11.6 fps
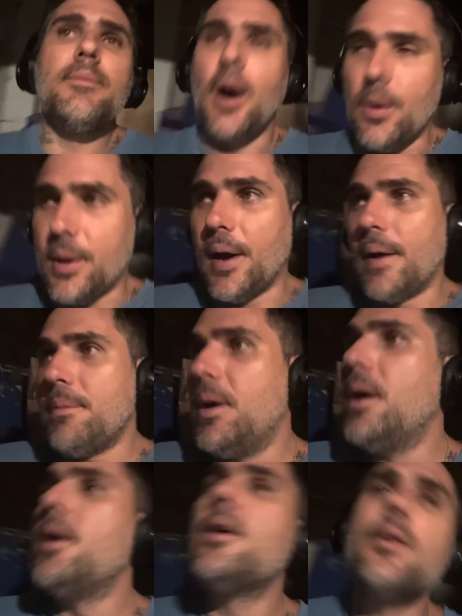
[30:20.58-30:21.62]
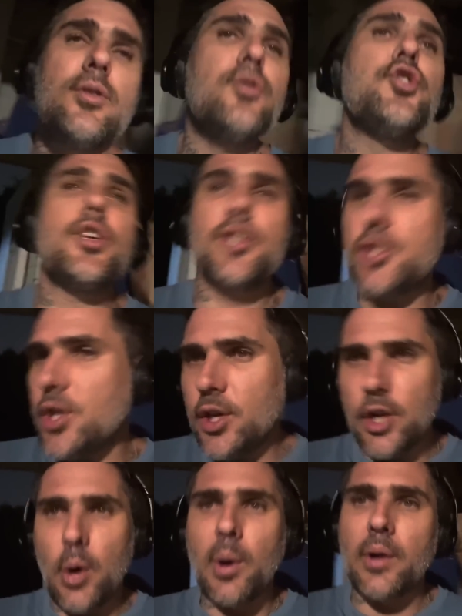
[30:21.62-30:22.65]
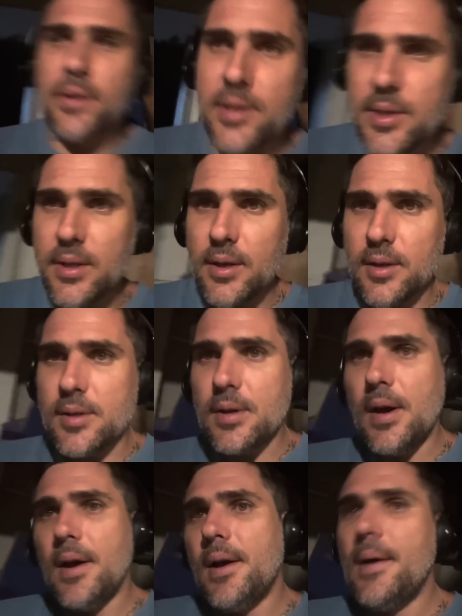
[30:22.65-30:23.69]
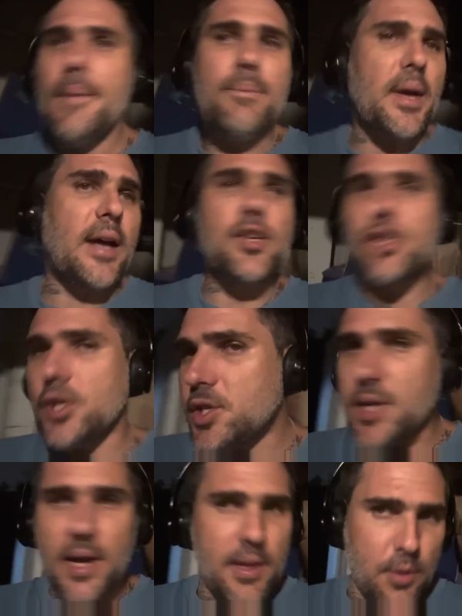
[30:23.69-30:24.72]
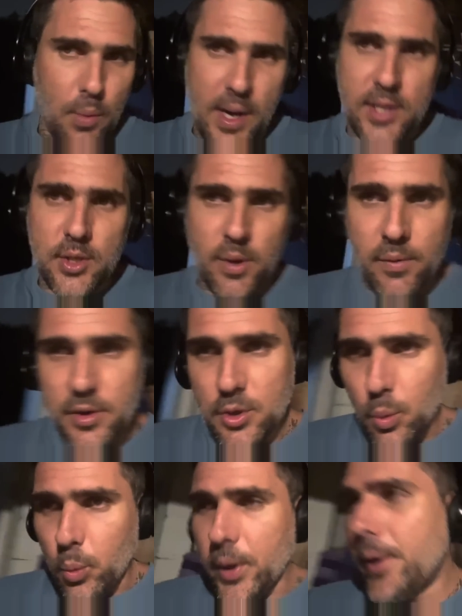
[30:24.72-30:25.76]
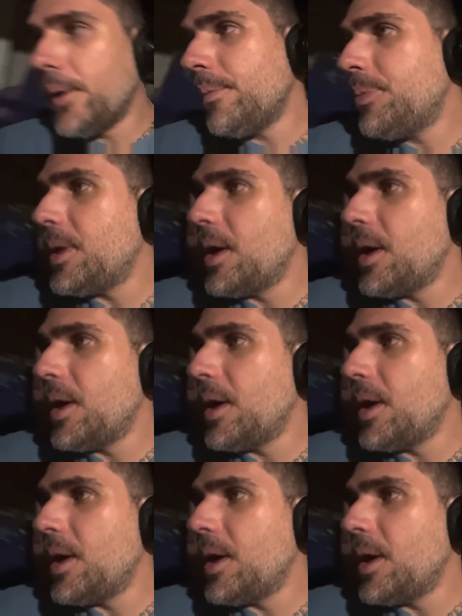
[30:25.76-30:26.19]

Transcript: Okay. So just so you know all these things, I just signed the rights over to Will,